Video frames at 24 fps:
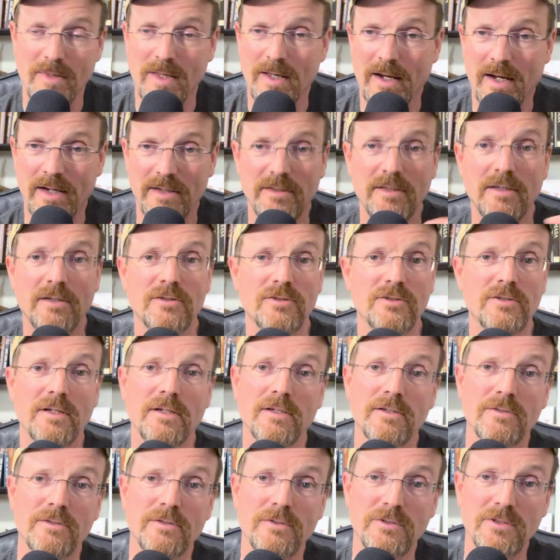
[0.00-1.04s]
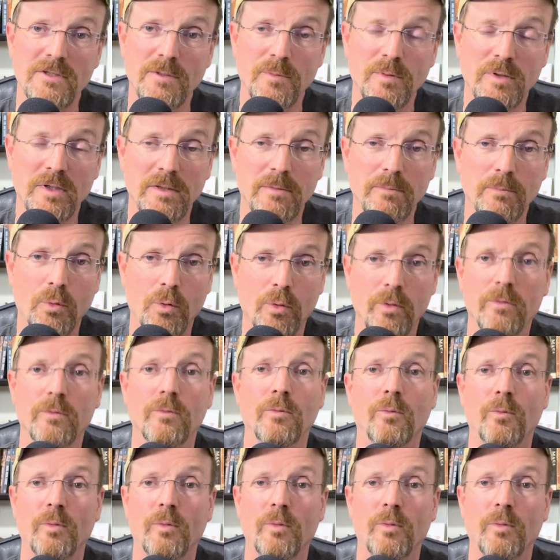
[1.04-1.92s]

I think aesthetics is something important.